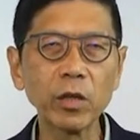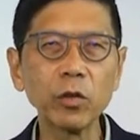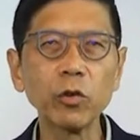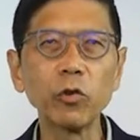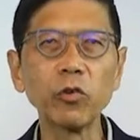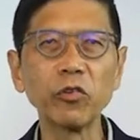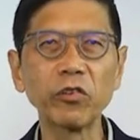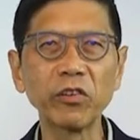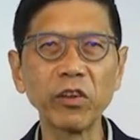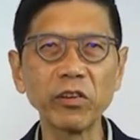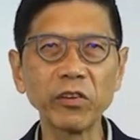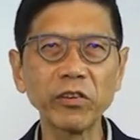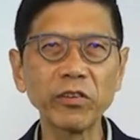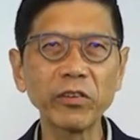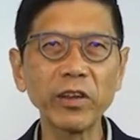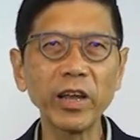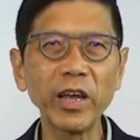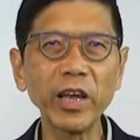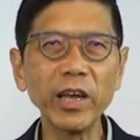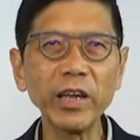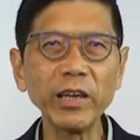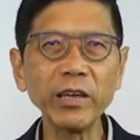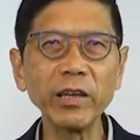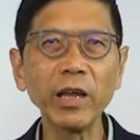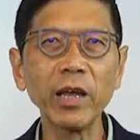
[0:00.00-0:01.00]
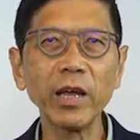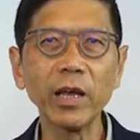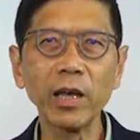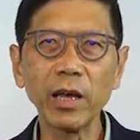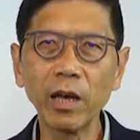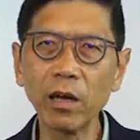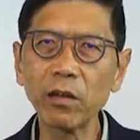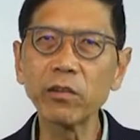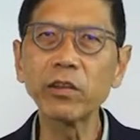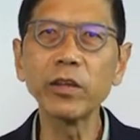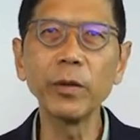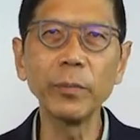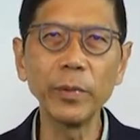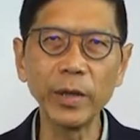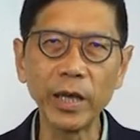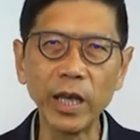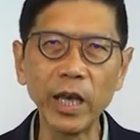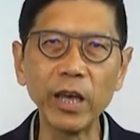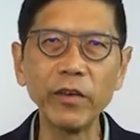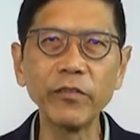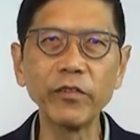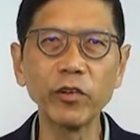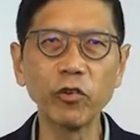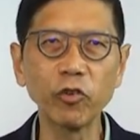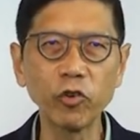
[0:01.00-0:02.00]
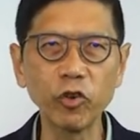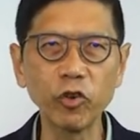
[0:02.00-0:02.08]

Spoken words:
to sustain healthy behavior